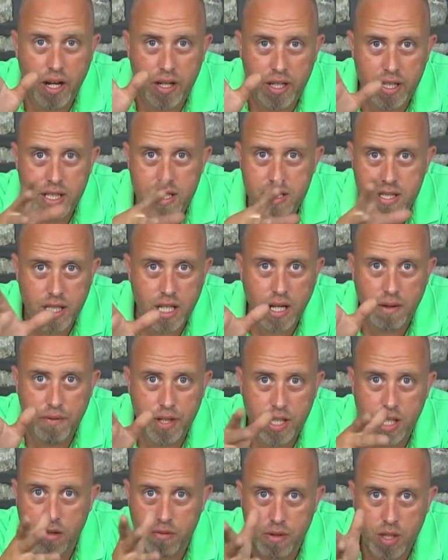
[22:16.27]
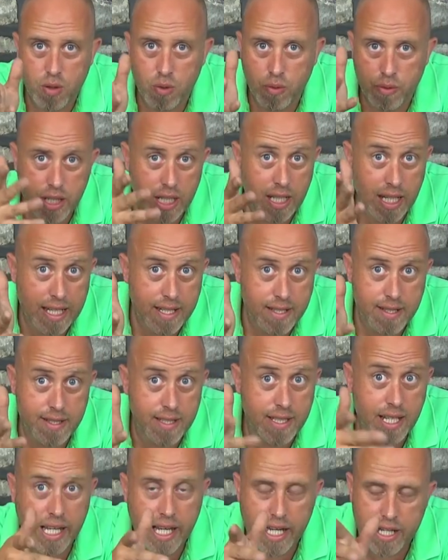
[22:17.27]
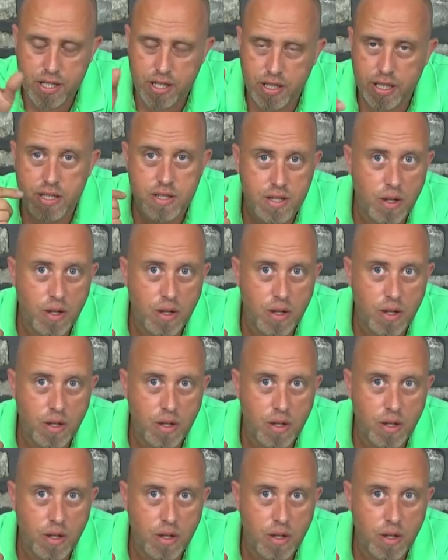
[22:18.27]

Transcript: I need to get a video recorded later today, actually.